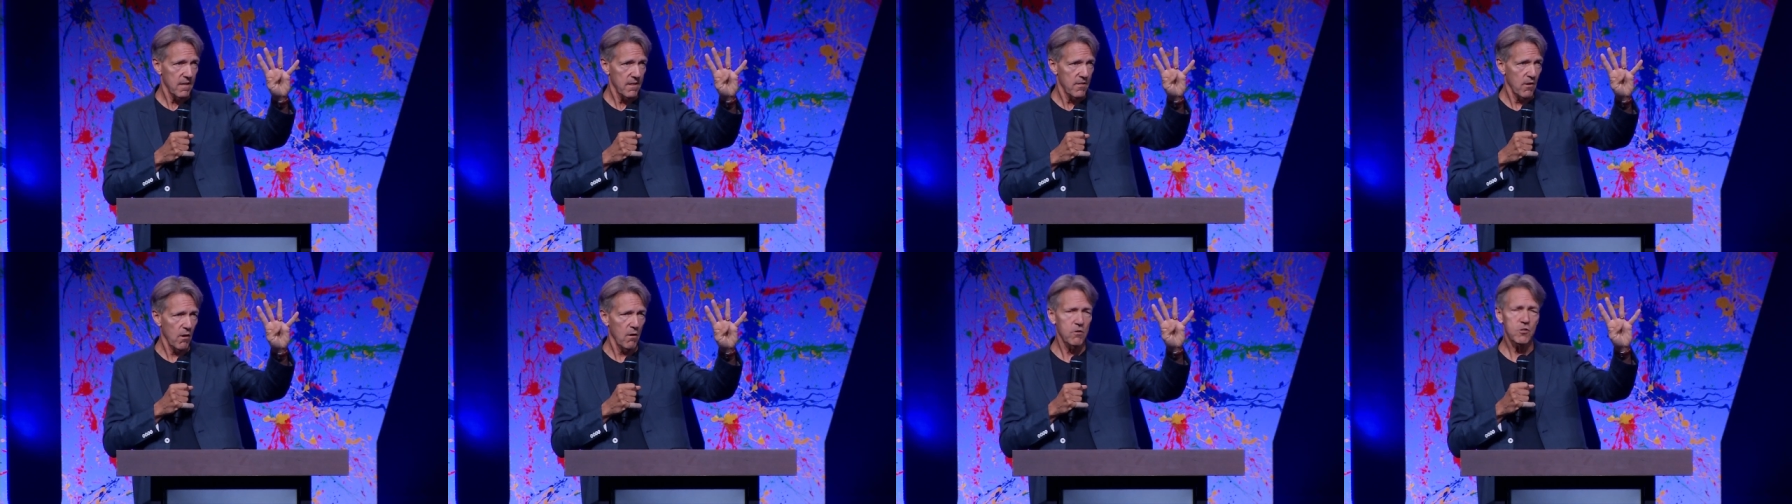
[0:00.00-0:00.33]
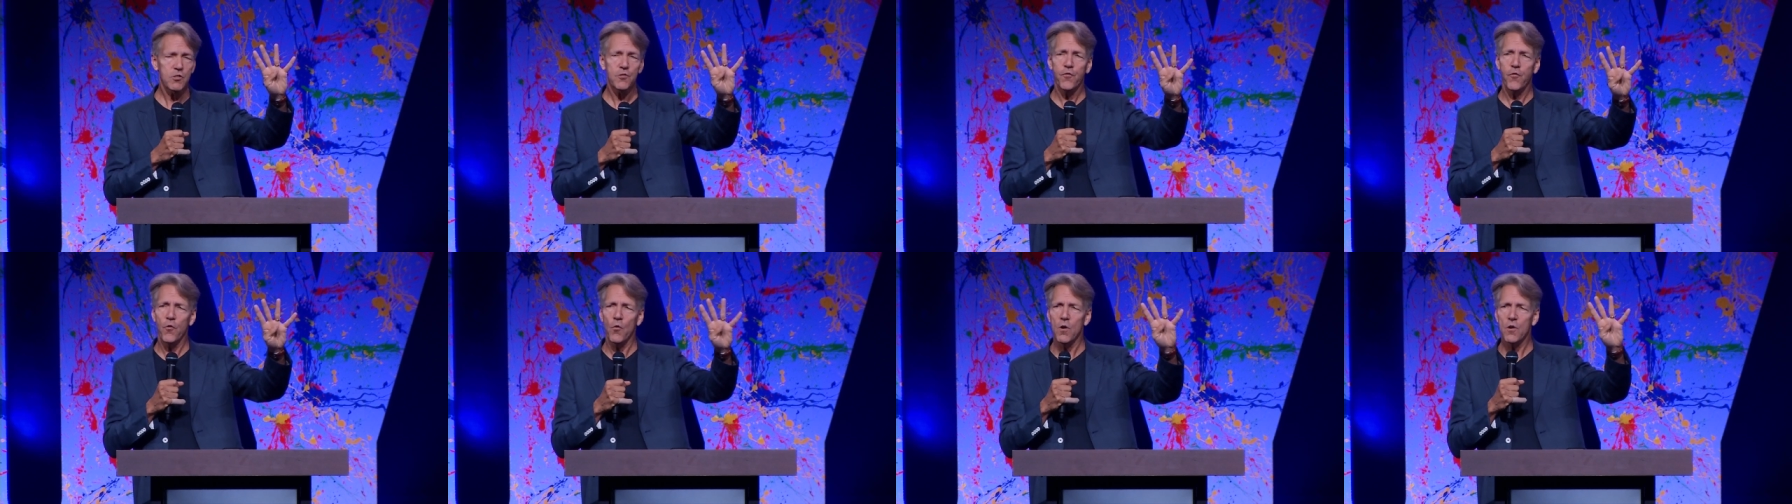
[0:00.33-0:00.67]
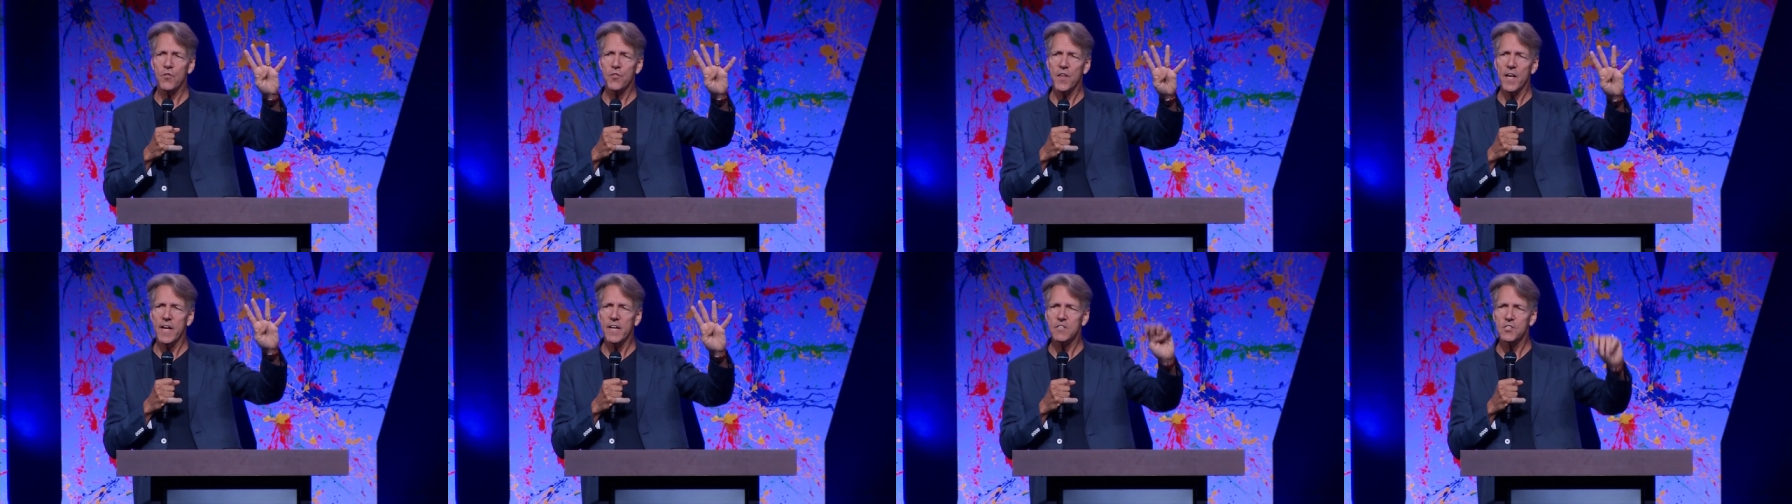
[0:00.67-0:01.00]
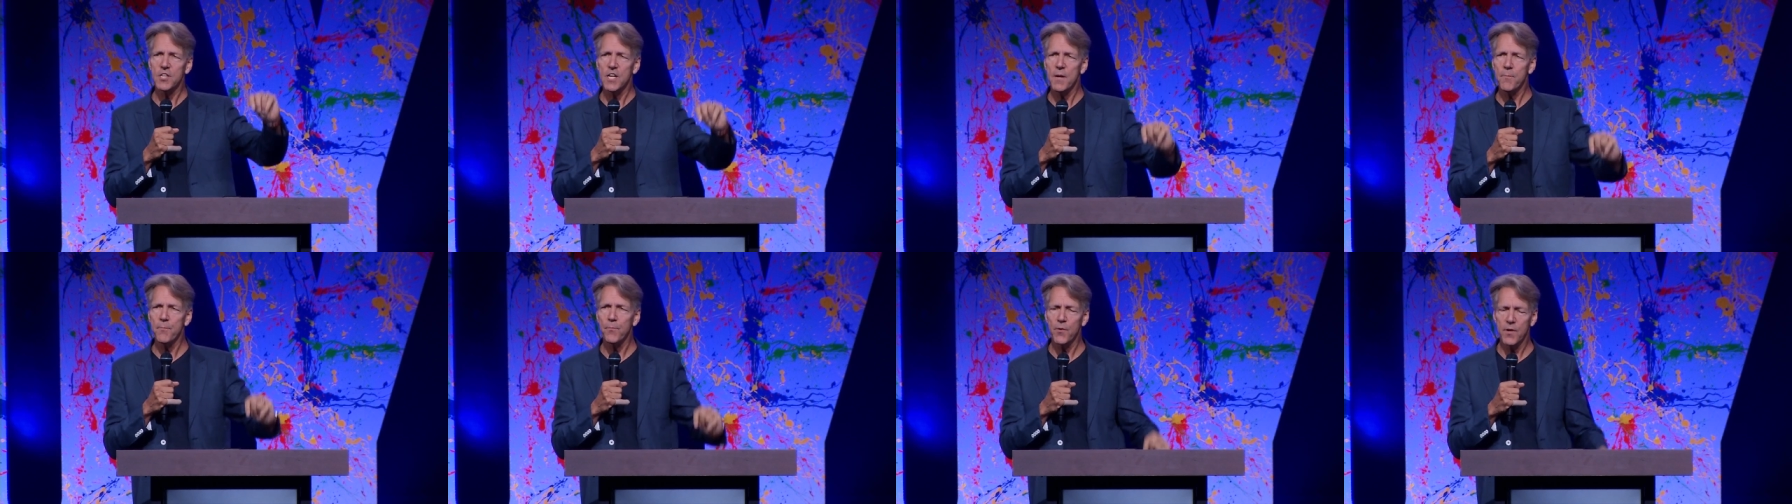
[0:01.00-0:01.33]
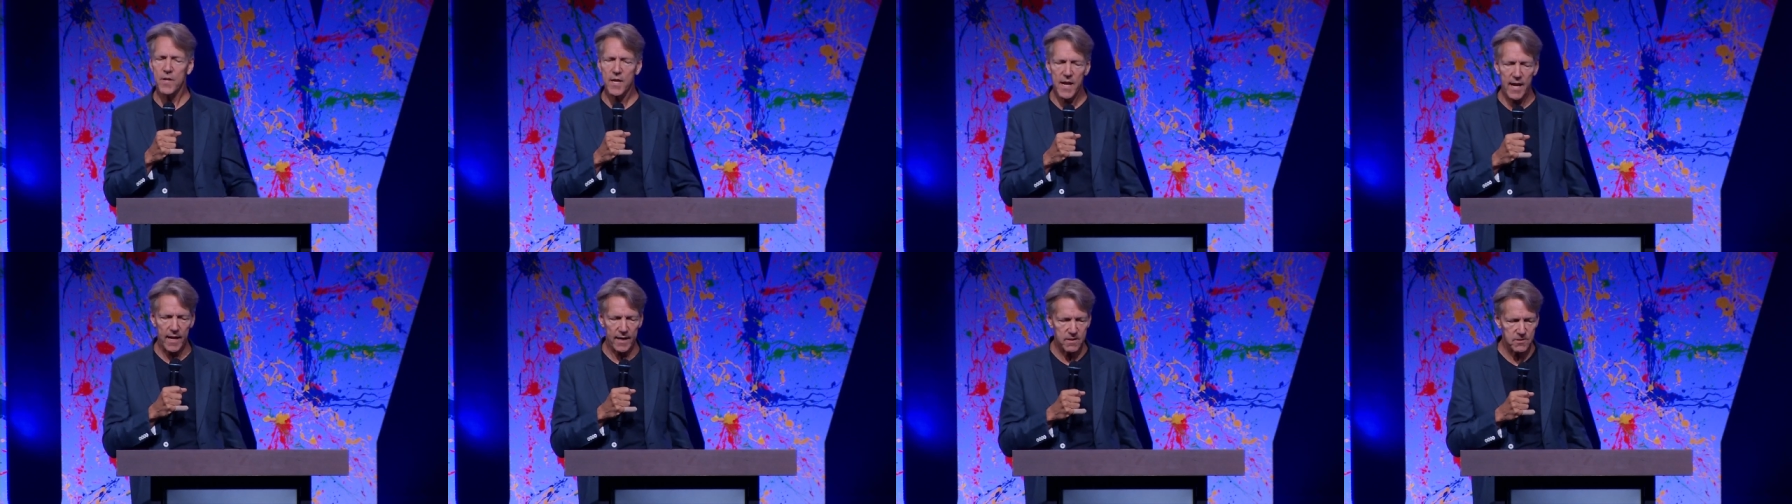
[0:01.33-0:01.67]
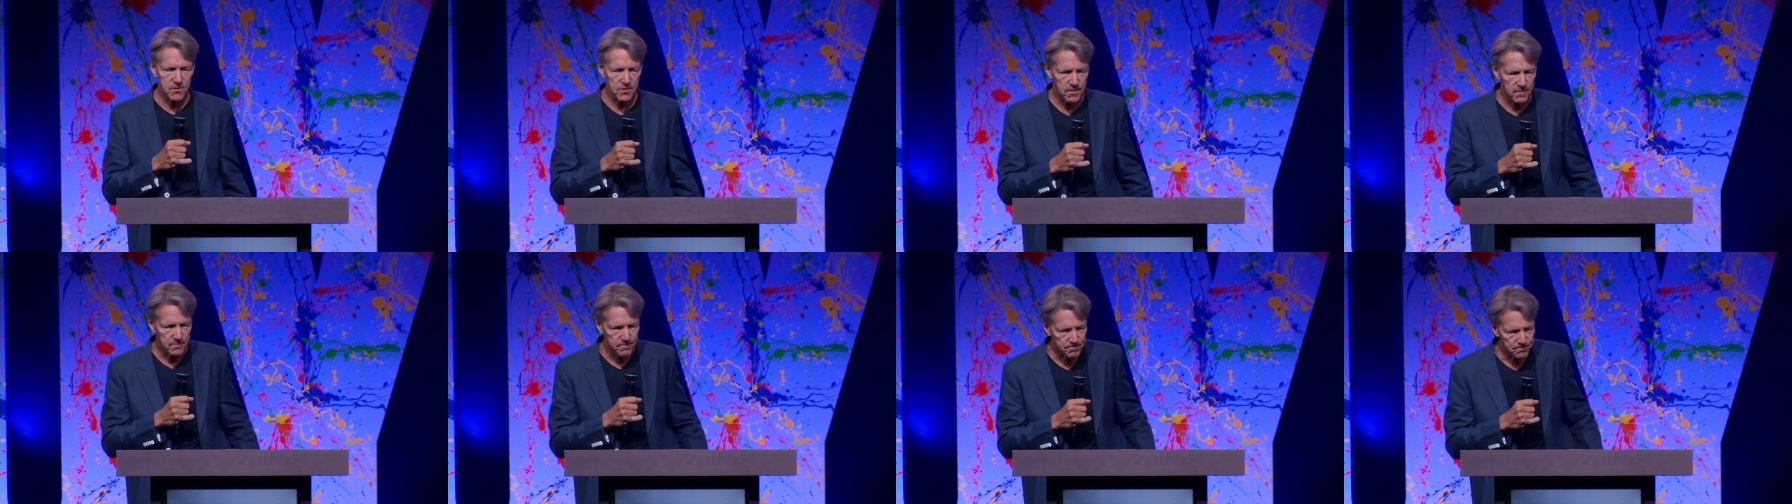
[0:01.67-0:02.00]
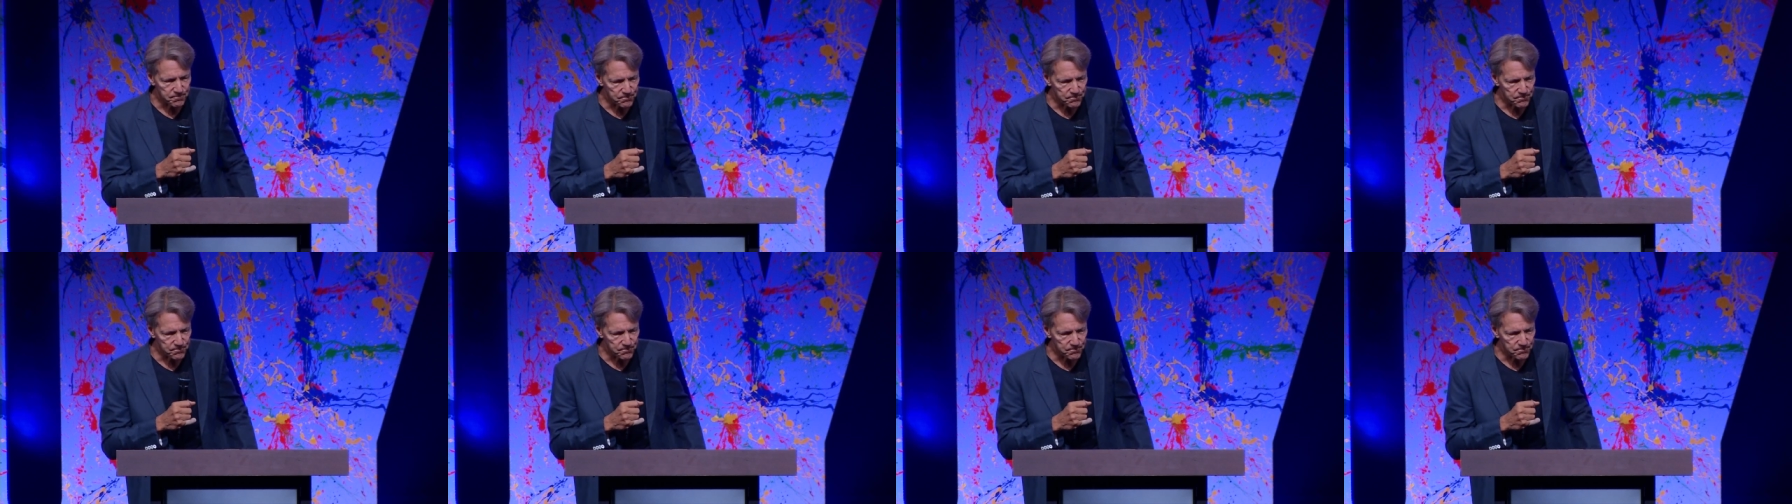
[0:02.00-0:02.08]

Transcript: Those four things he predicts.